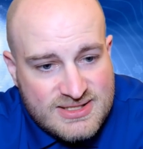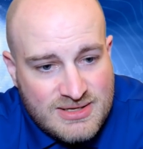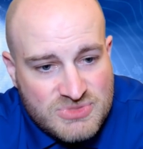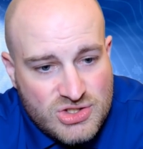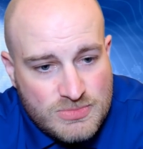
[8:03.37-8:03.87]

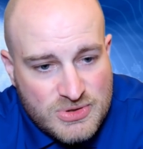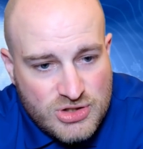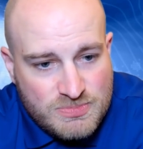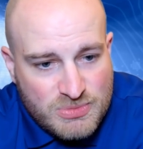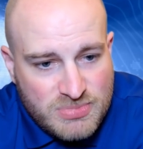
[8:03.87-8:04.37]
I'm super
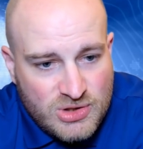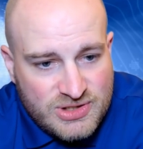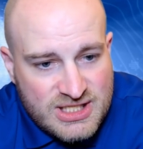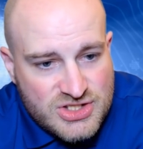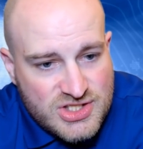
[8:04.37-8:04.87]
duper
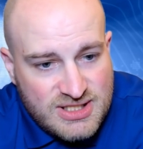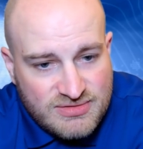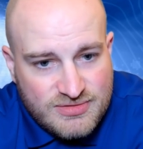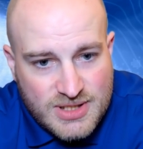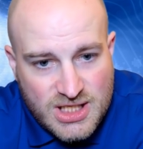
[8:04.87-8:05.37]
baldy in chief.